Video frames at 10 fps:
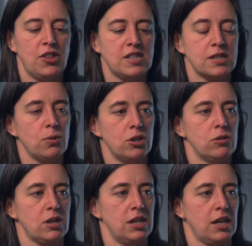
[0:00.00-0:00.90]
This is what
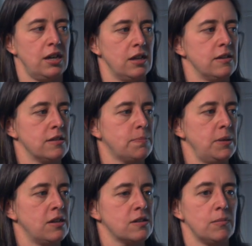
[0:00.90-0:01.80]
you're going to get
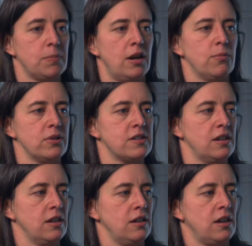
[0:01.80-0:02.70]
speakers on, but I would,
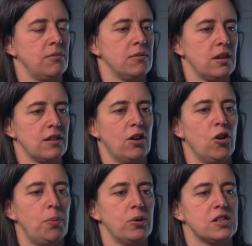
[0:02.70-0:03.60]
the
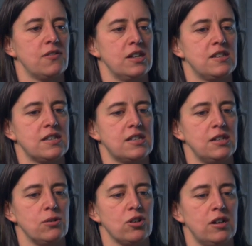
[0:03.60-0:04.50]
whole point of this is
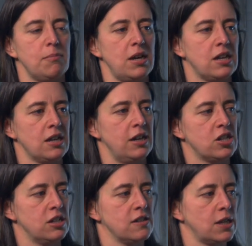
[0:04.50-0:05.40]
to try and make
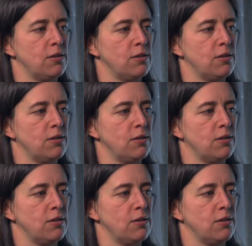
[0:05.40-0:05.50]
connections.